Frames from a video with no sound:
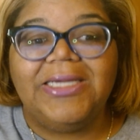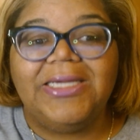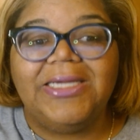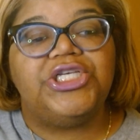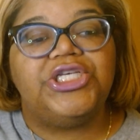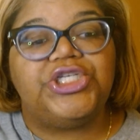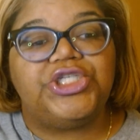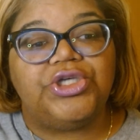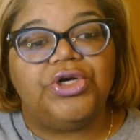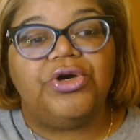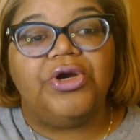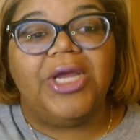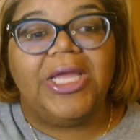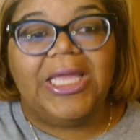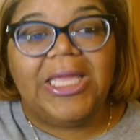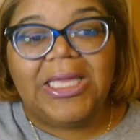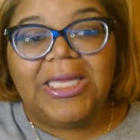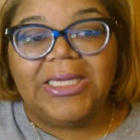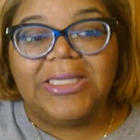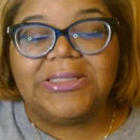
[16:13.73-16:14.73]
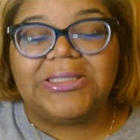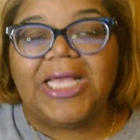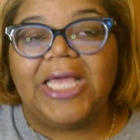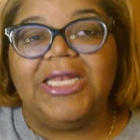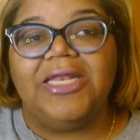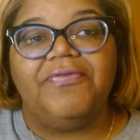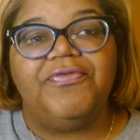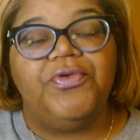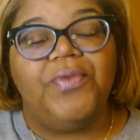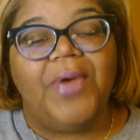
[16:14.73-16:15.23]
It sure is.
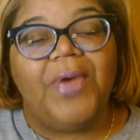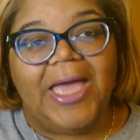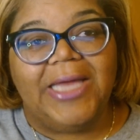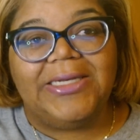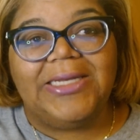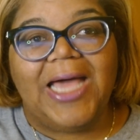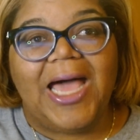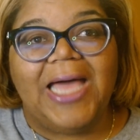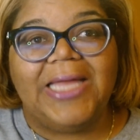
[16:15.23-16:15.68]
And if you had the